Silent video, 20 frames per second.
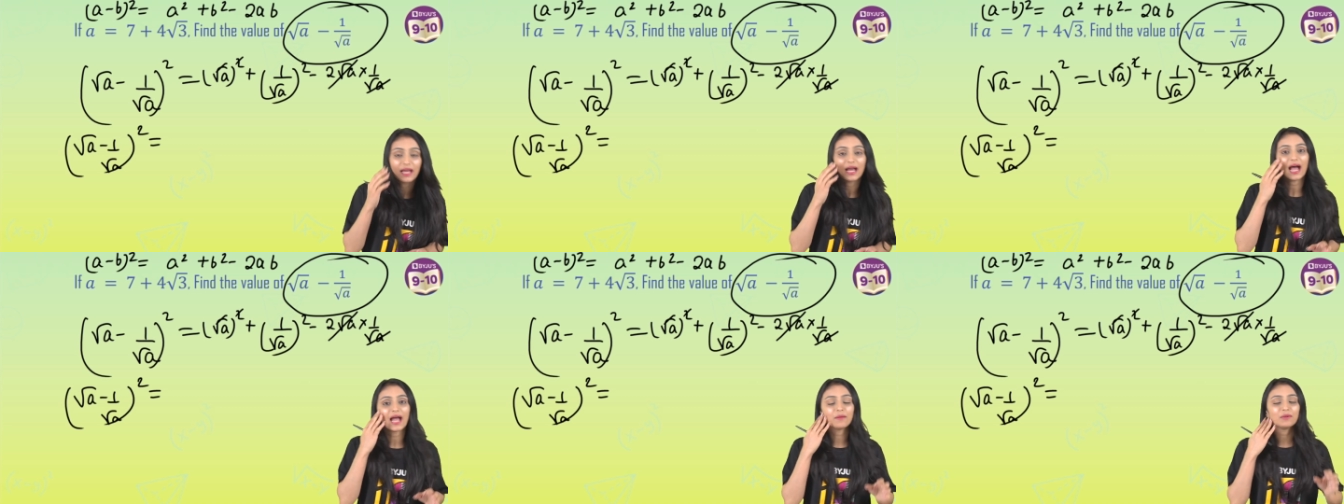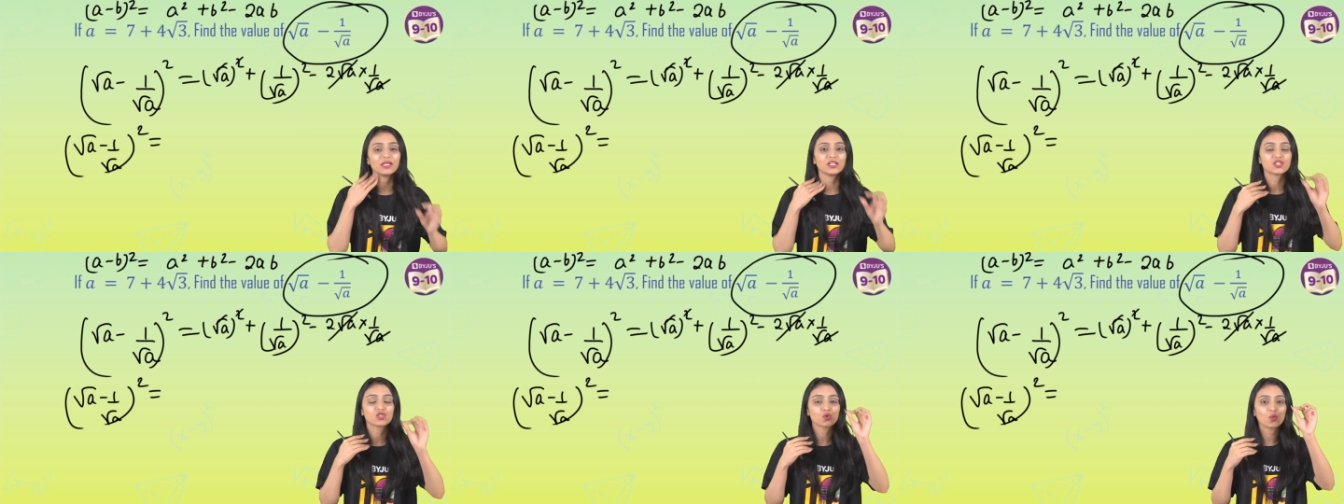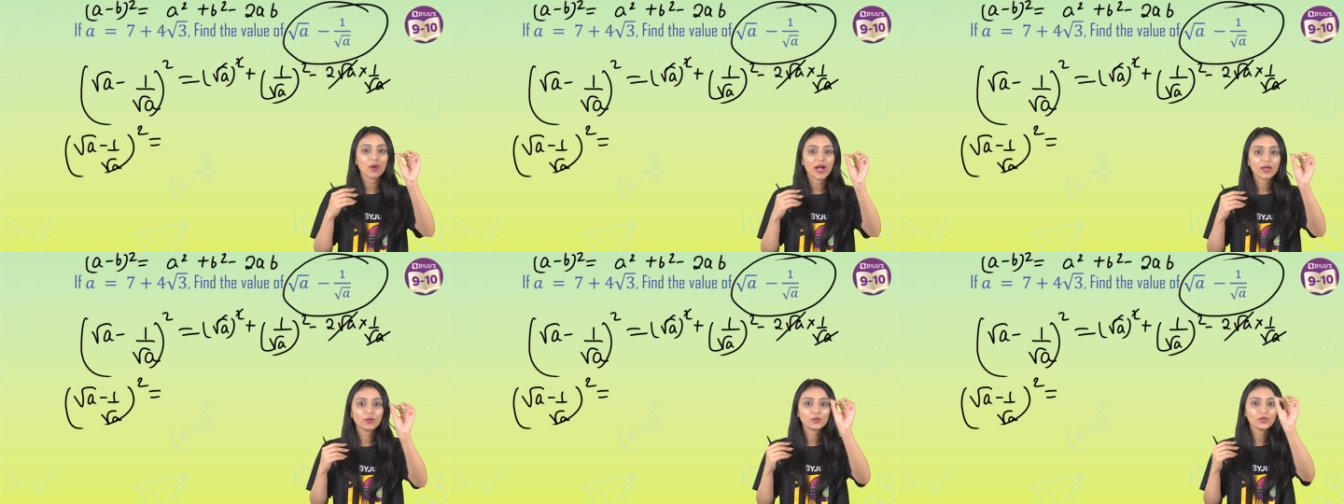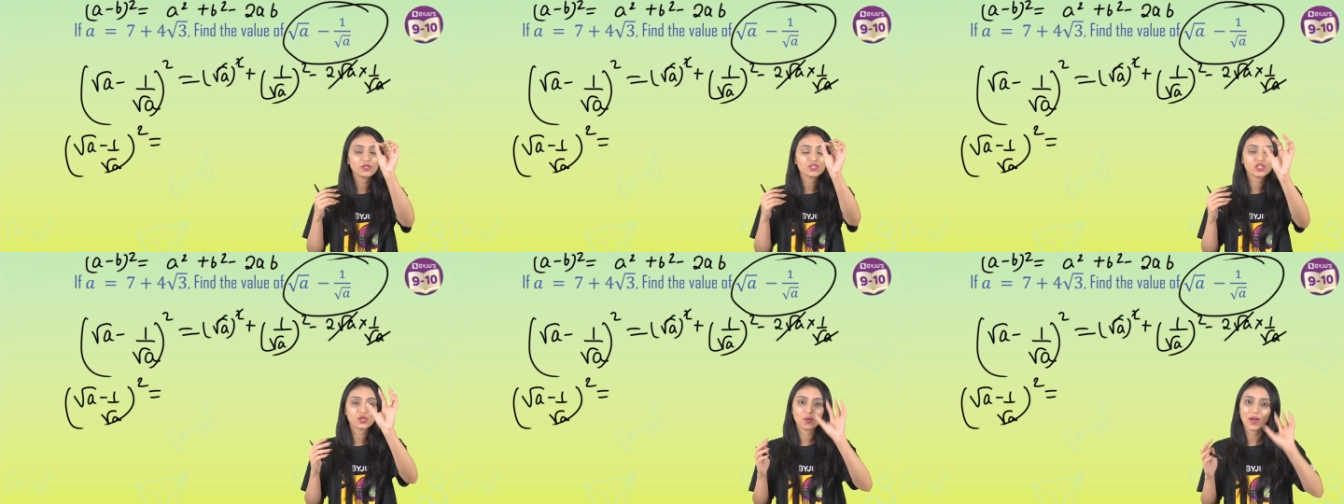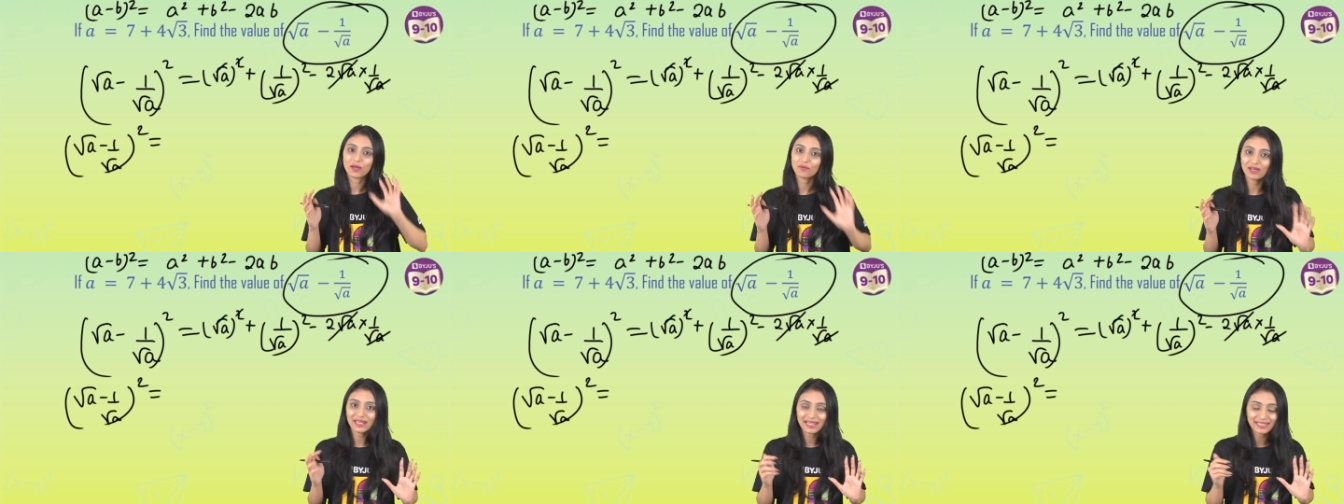I mean, square root and
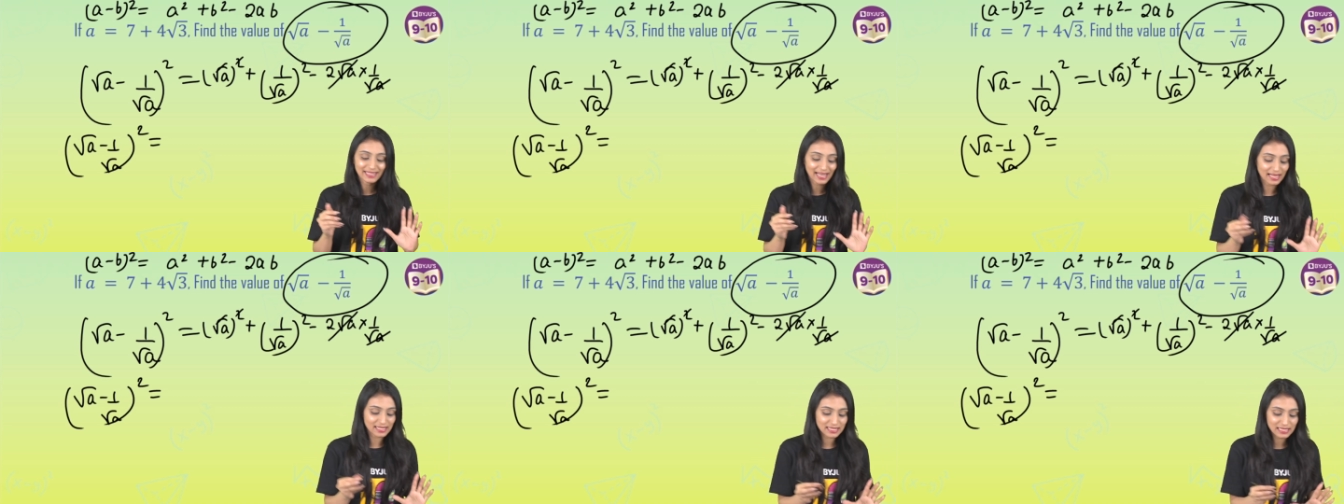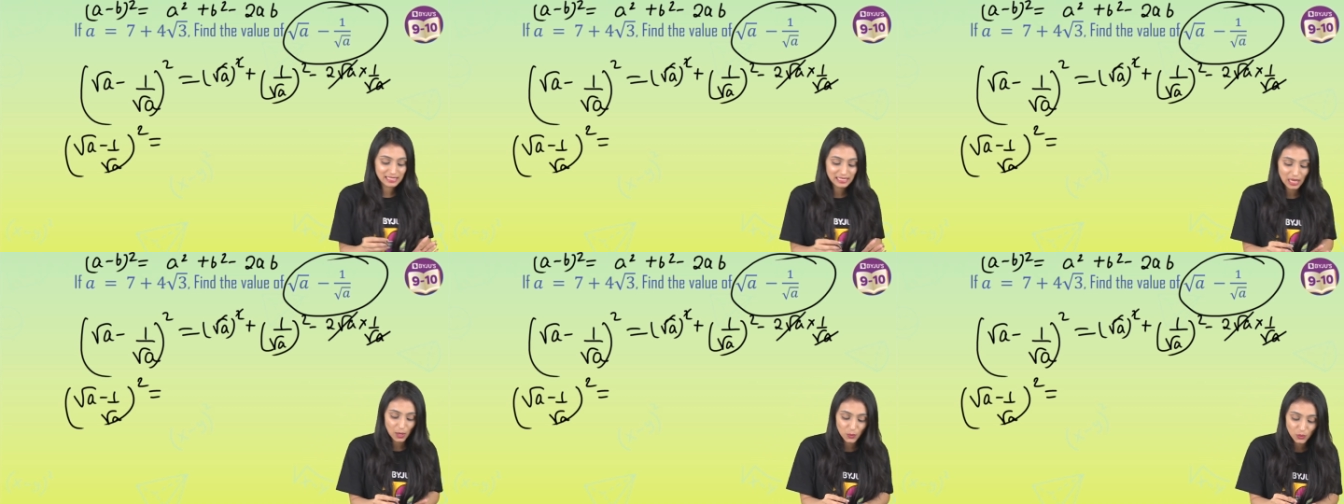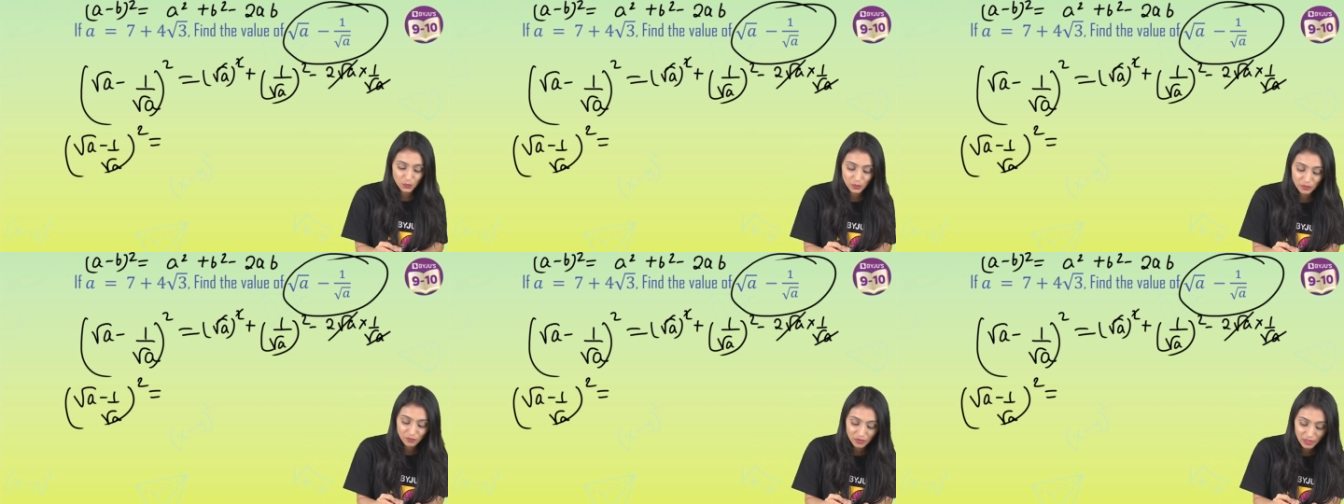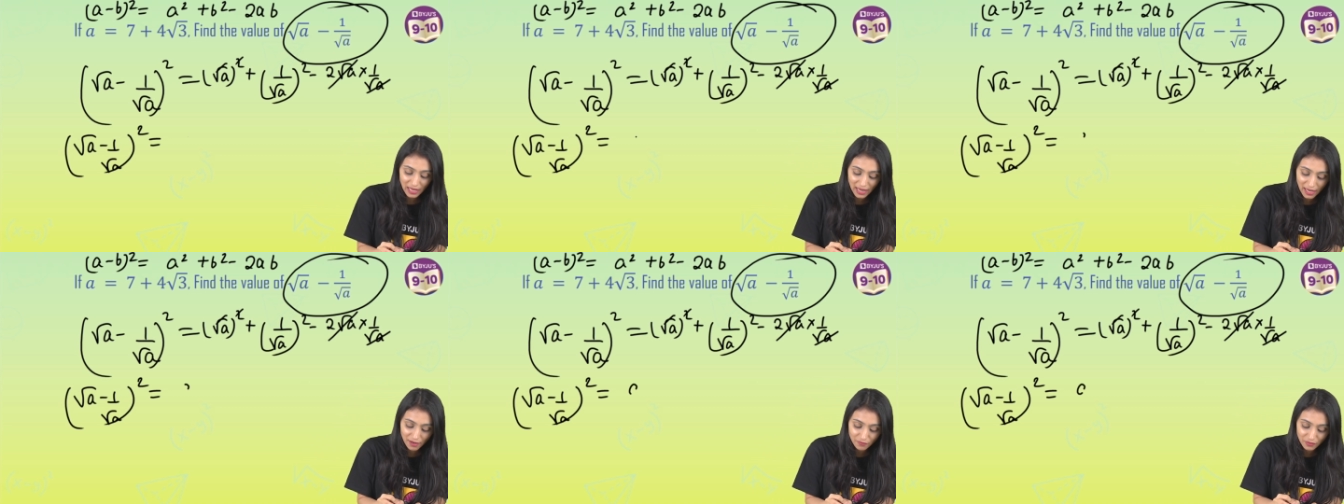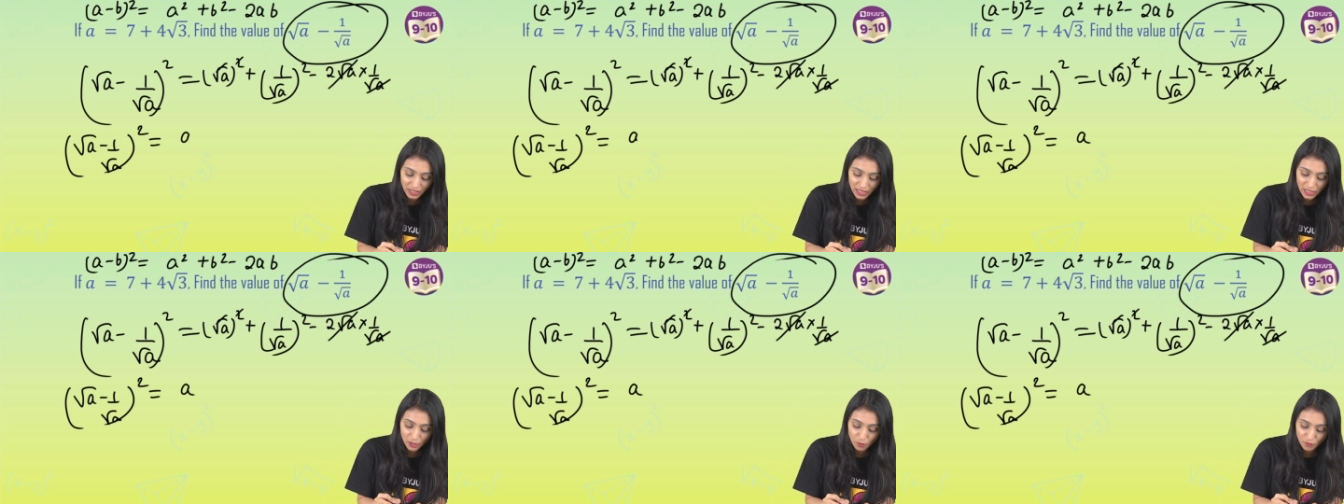square will get cancelled out. We will have
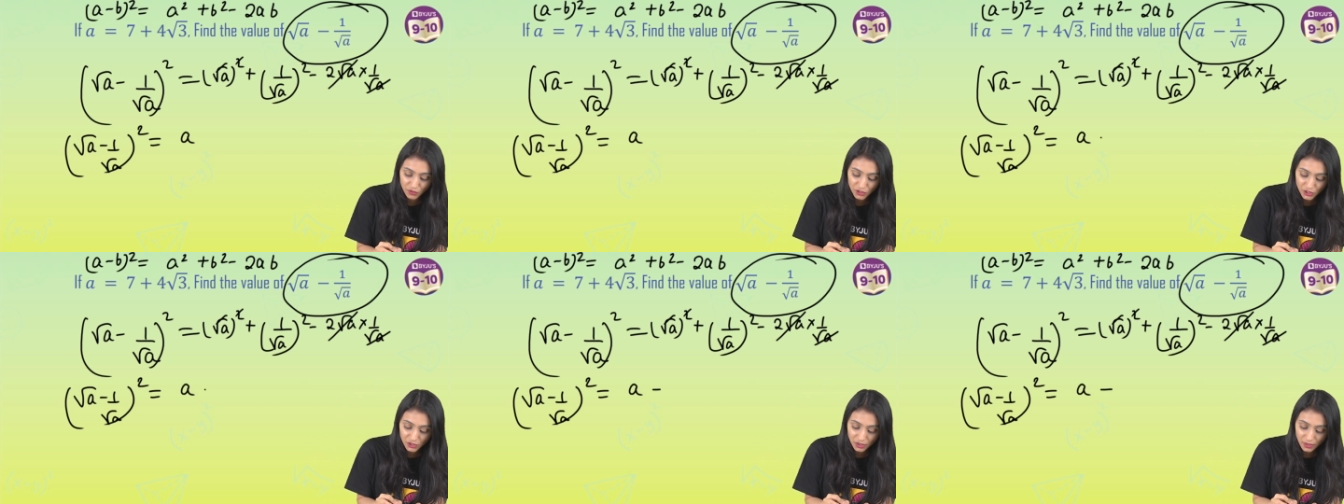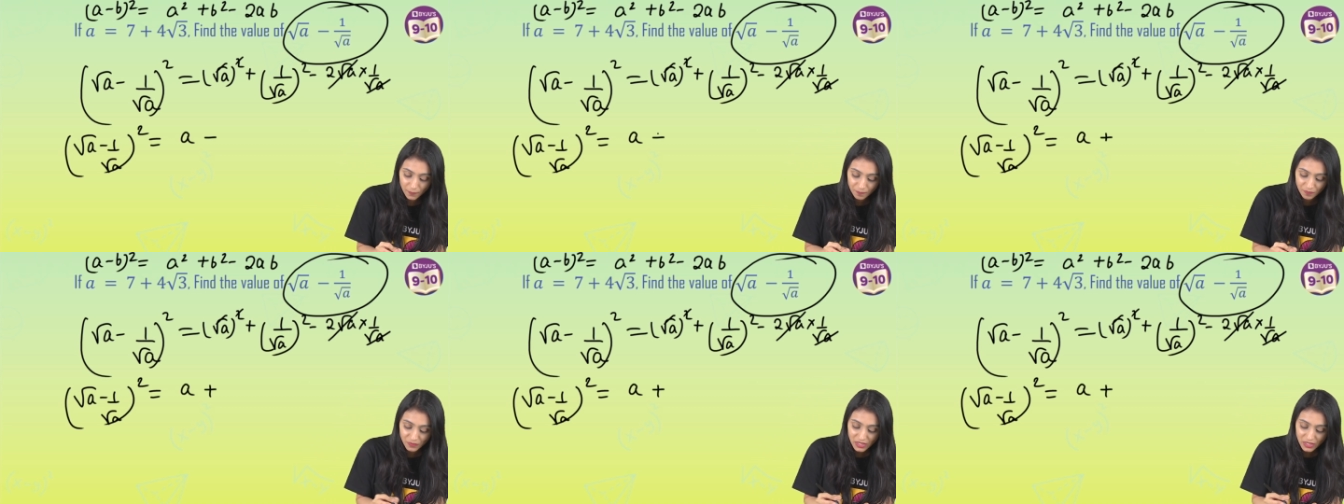a over here.